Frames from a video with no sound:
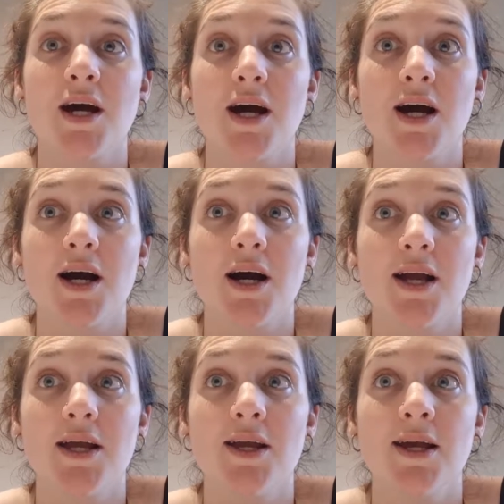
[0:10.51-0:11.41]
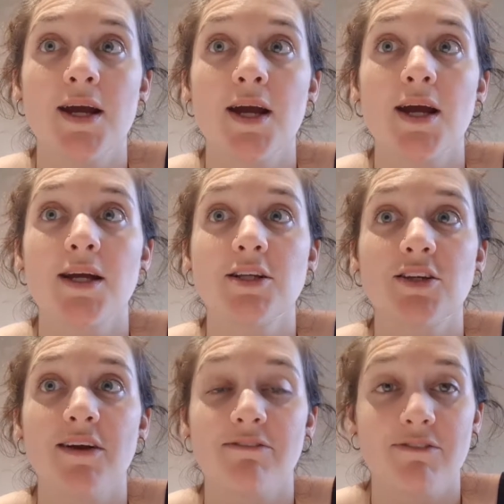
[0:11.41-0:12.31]
I
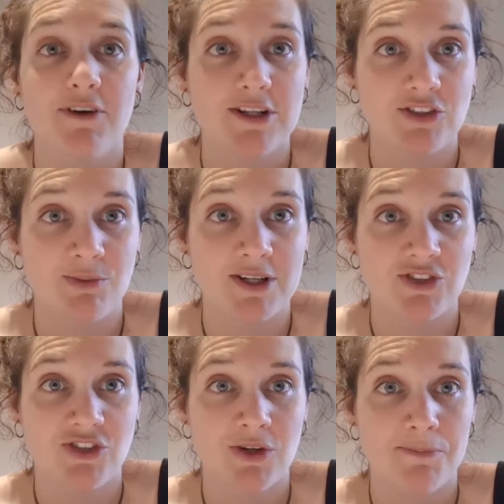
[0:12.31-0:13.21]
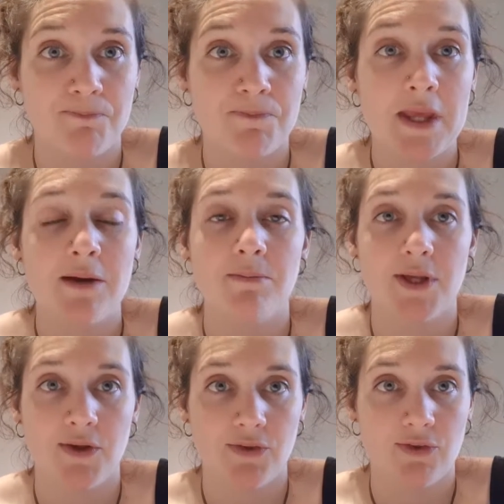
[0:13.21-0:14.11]
just managed to do it
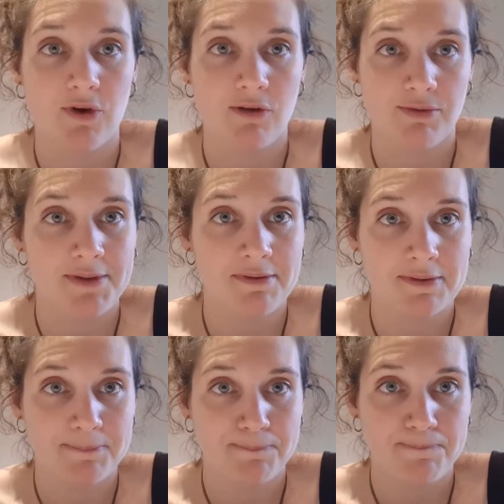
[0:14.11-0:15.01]
because of reasons,